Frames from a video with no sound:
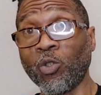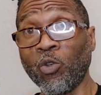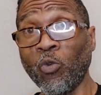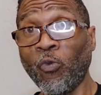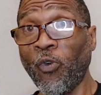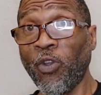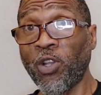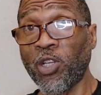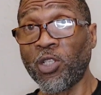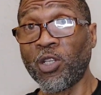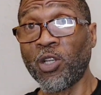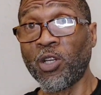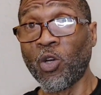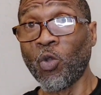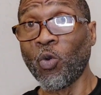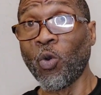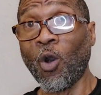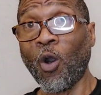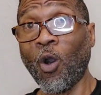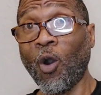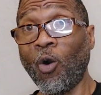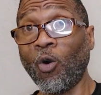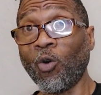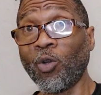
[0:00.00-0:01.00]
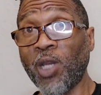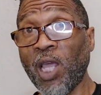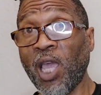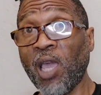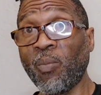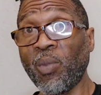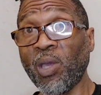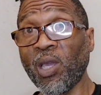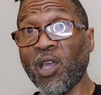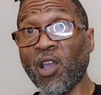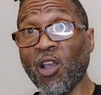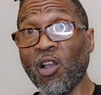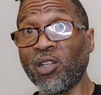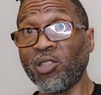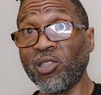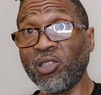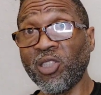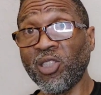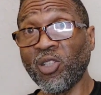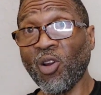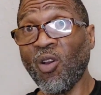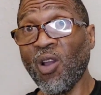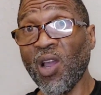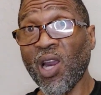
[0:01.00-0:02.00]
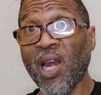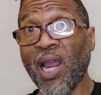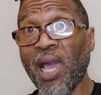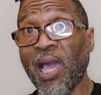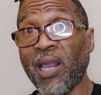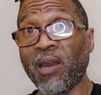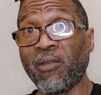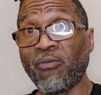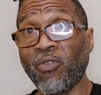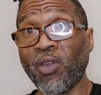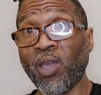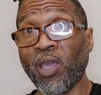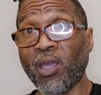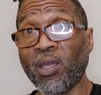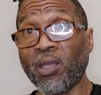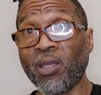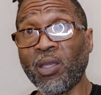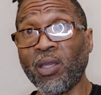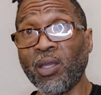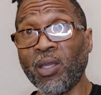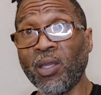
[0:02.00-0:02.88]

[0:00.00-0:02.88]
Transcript: You finna do a whole damn encouraging storyline event.